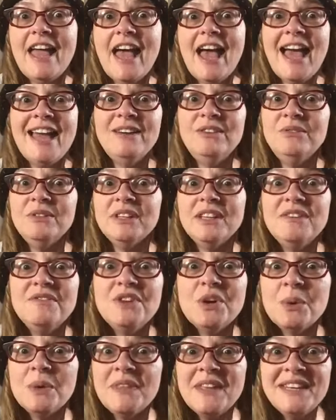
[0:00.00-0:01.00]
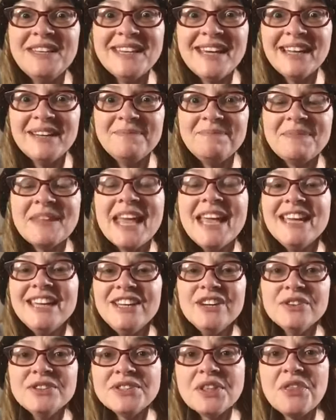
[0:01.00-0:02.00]
I don't really even know what they did.
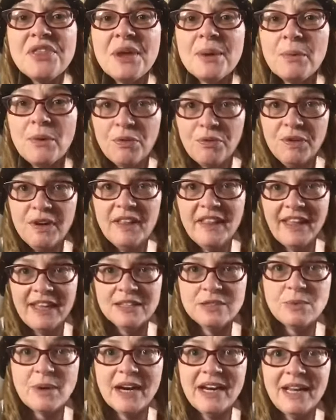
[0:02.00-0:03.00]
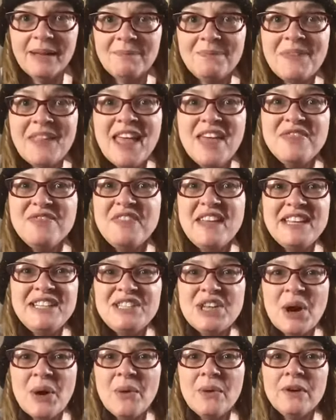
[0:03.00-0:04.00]
Here's the thing with freelance writing. They
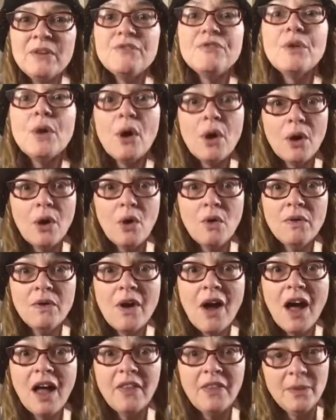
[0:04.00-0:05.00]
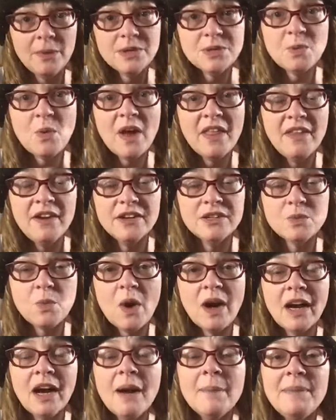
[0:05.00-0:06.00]
don't for overall there was one there's
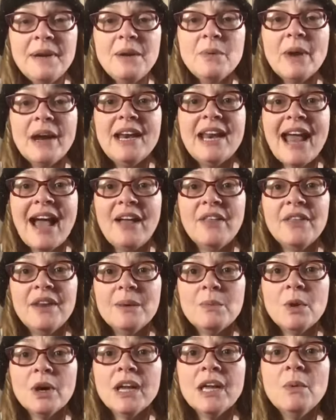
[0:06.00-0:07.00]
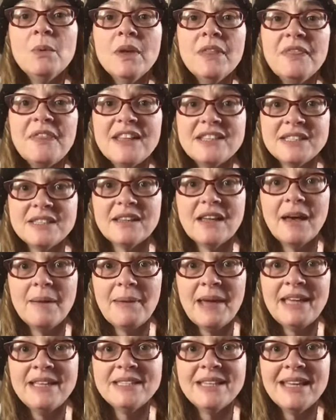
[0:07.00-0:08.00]
one company right now that I'm working with that's
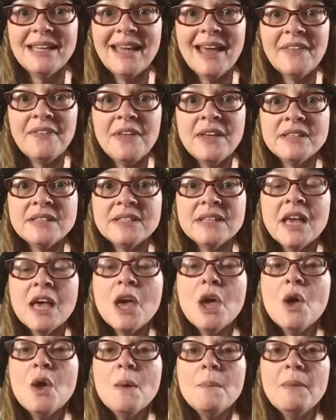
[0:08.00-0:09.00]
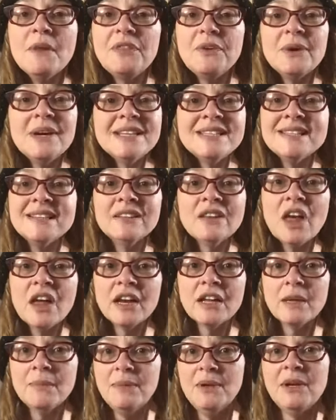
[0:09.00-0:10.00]
amazing at this, but there isn't a lot
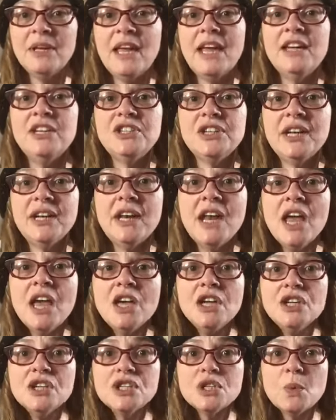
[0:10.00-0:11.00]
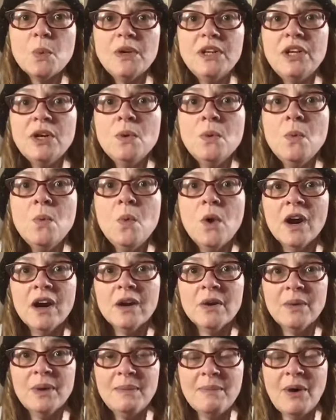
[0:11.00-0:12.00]
of communication. So when you
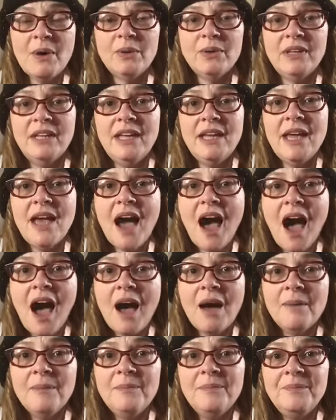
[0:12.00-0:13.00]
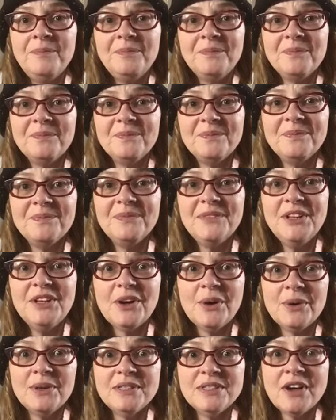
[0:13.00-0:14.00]
work remotely, um, you
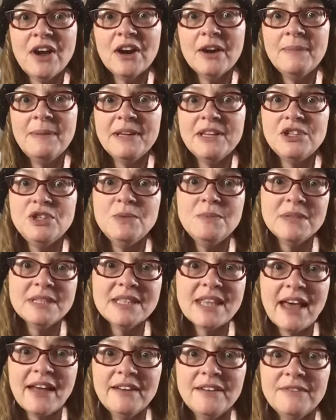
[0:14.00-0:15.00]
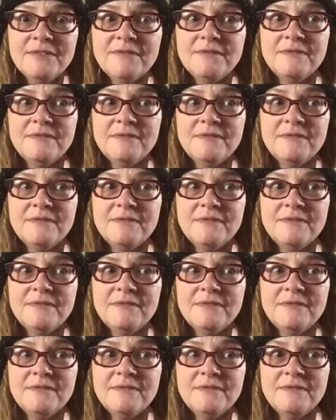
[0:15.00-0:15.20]
know, it's hard because you miss that